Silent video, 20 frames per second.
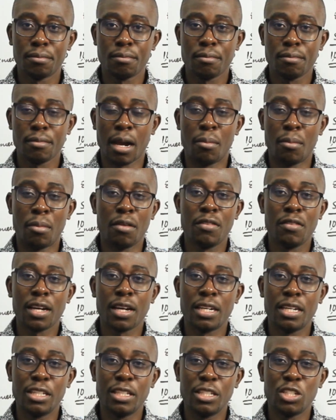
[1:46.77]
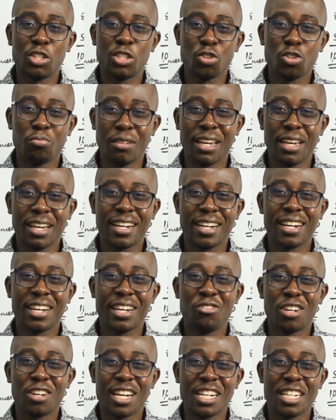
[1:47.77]
I'm having a decision maker, you
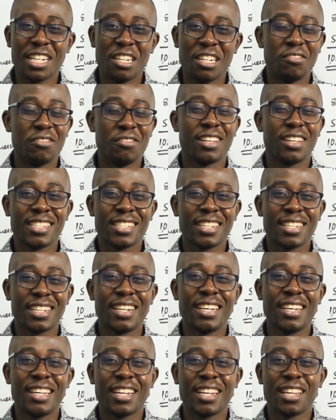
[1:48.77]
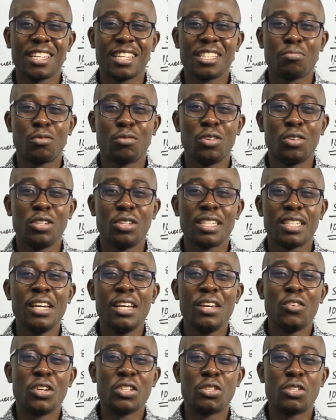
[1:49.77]
are an investor, and at this point,
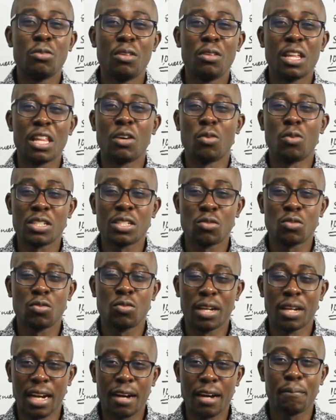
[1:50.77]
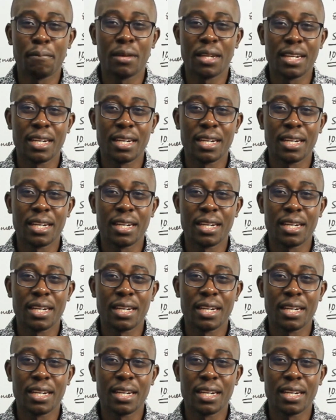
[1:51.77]
you're assuming that the worst will happen.